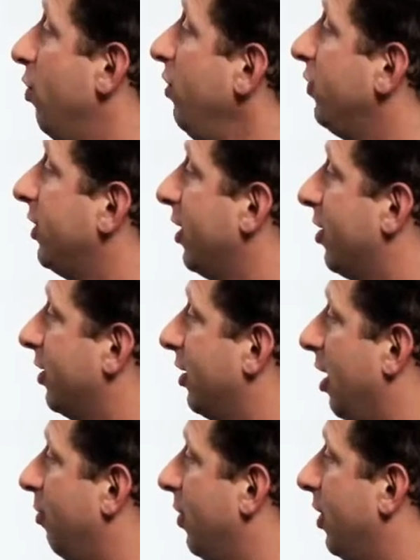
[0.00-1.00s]
We've set this
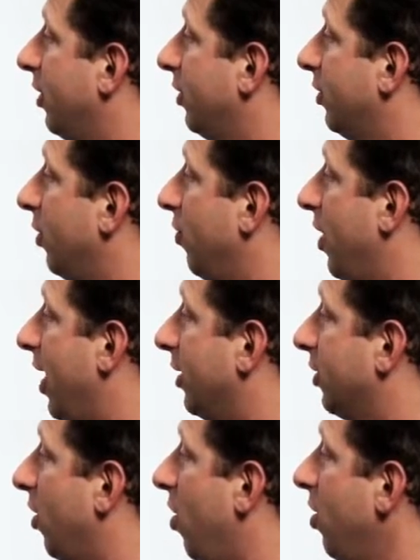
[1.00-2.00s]
up so that
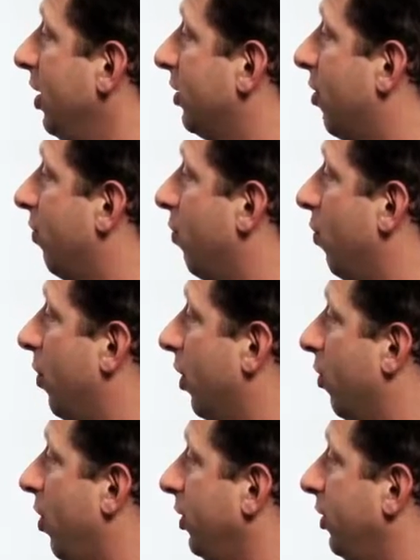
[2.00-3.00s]
as long as the
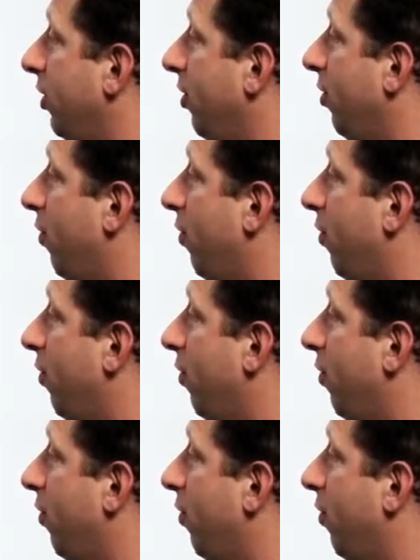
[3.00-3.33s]
crosshair on